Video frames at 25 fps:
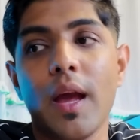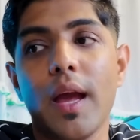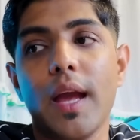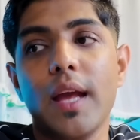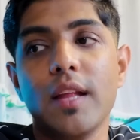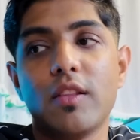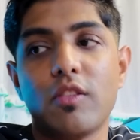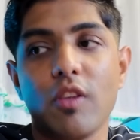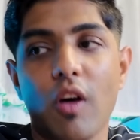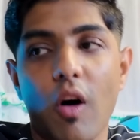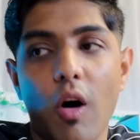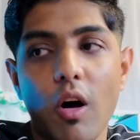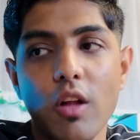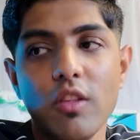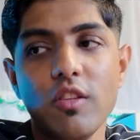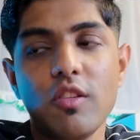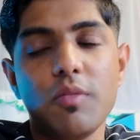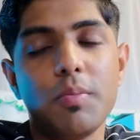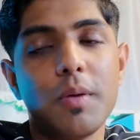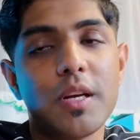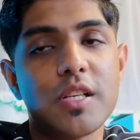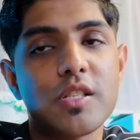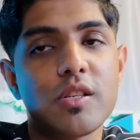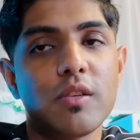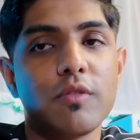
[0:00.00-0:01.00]
it's on
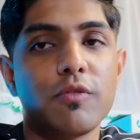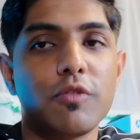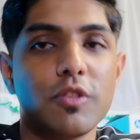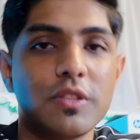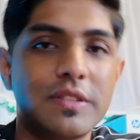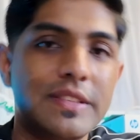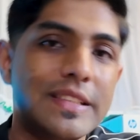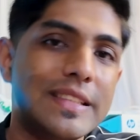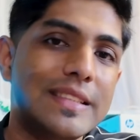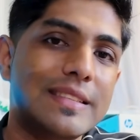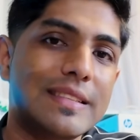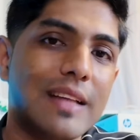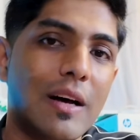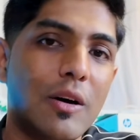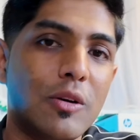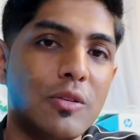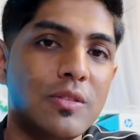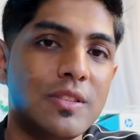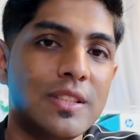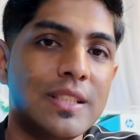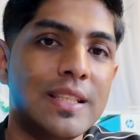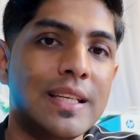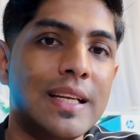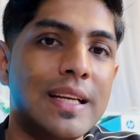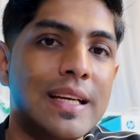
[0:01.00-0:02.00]
special for
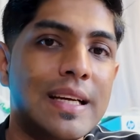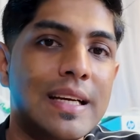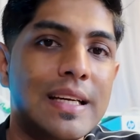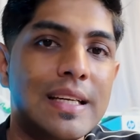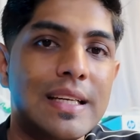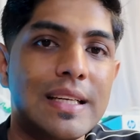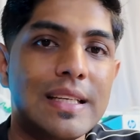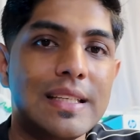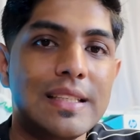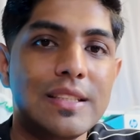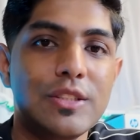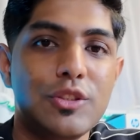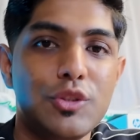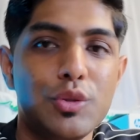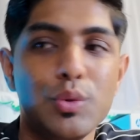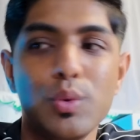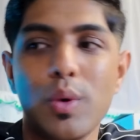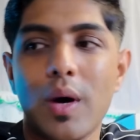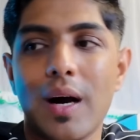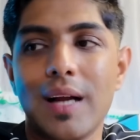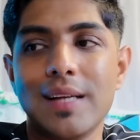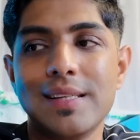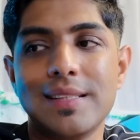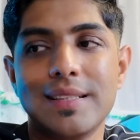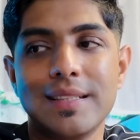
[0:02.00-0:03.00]

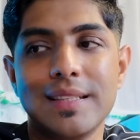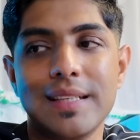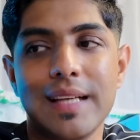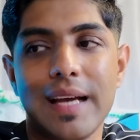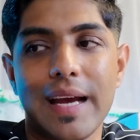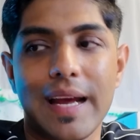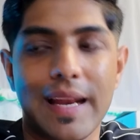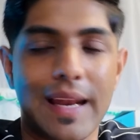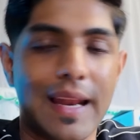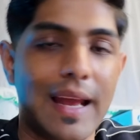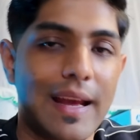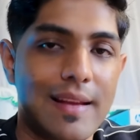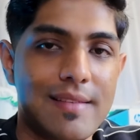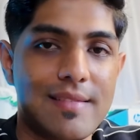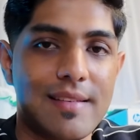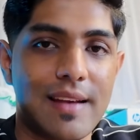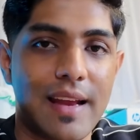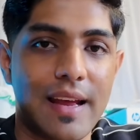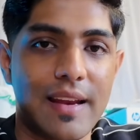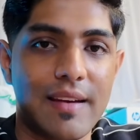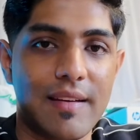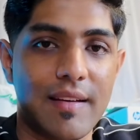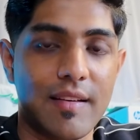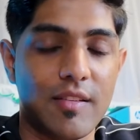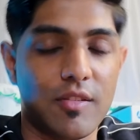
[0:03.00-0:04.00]

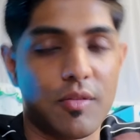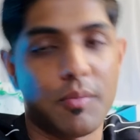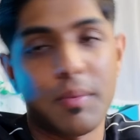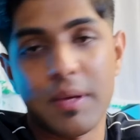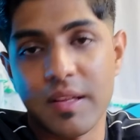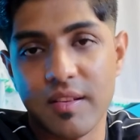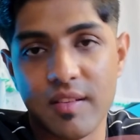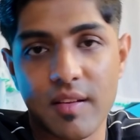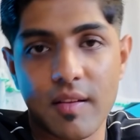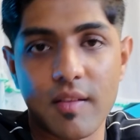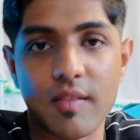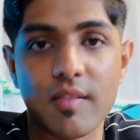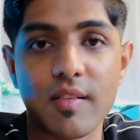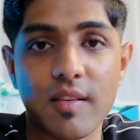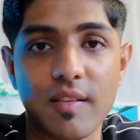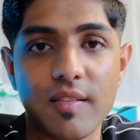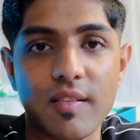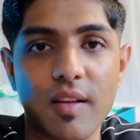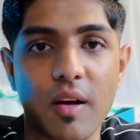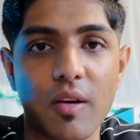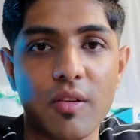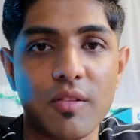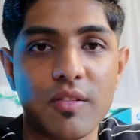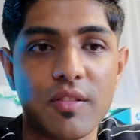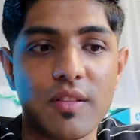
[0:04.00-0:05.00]
6,299 rand, so basically
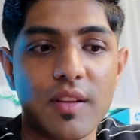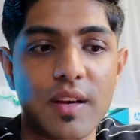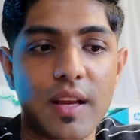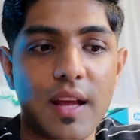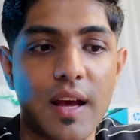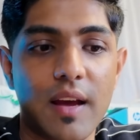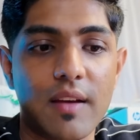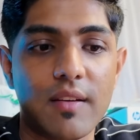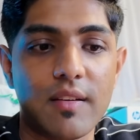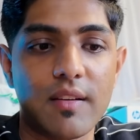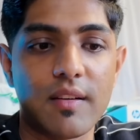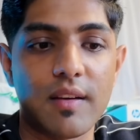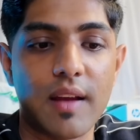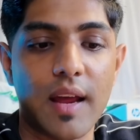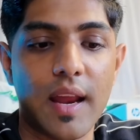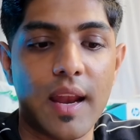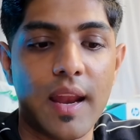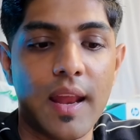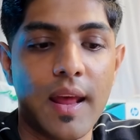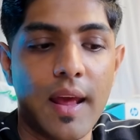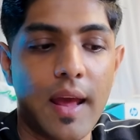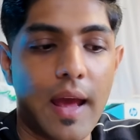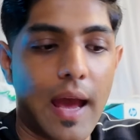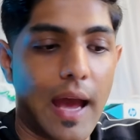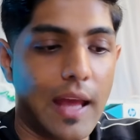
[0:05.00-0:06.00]
6,300 rand,